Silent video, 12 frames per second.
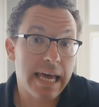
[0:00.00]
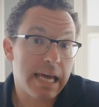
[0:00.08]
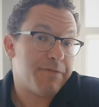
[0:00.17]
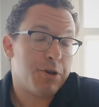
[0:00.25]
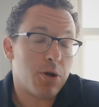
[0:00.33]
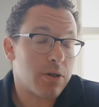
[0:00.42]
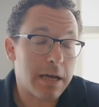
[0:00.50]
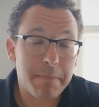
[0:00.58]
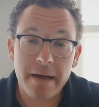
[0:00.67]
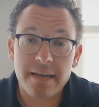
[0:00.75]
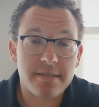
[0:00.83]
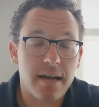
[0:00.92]
If you don't like
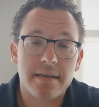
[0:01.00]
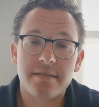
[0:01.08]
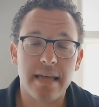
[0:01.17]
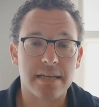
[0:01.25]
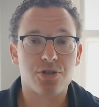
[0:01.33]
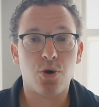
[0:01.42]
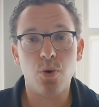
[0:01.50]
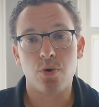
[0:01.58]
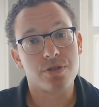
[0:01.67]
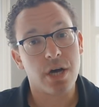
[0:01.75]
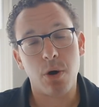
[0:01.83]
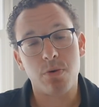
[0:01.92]
penny stocks, that's
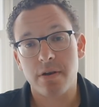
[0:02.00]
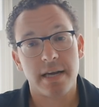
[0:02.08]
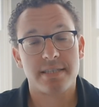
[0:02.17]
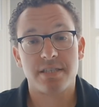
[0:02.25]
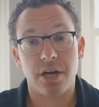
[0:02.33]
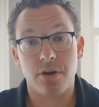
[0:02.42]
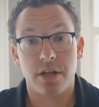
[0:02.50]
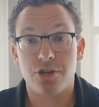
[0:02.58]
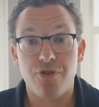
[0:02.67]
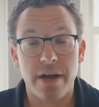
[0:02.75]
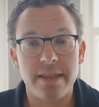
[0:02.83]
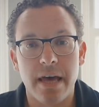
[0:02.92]
cool. Don't necessarily
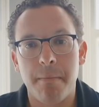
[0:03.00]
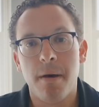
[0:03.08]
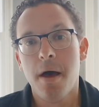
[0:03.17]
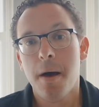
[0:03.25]
trade them.